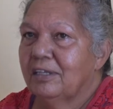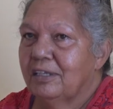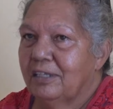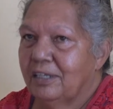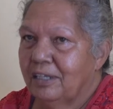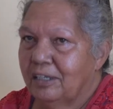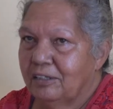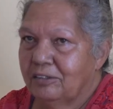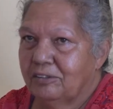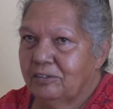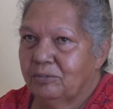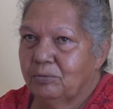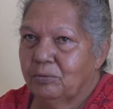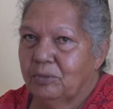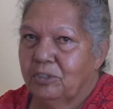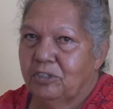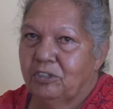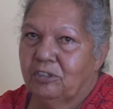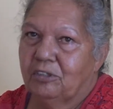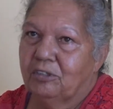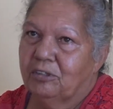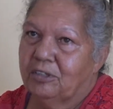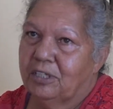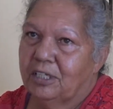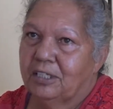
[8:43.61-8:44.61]
that's when
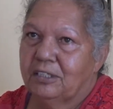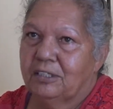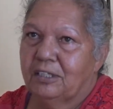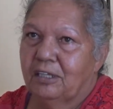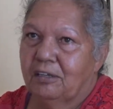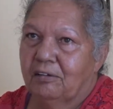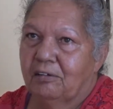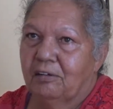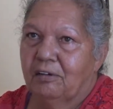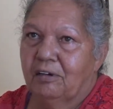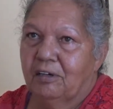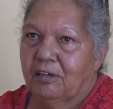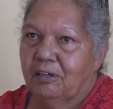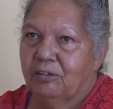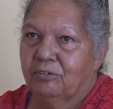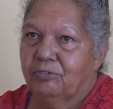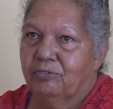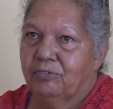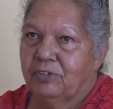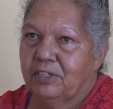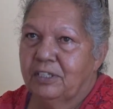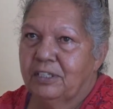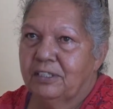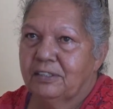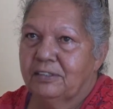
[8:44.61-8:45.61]
you'll get that high
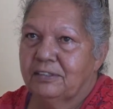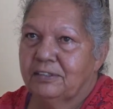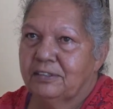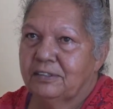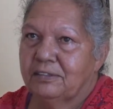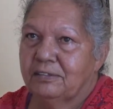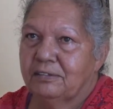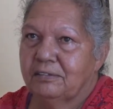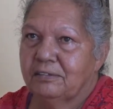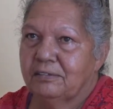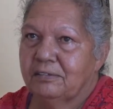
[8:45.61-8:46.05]
figures.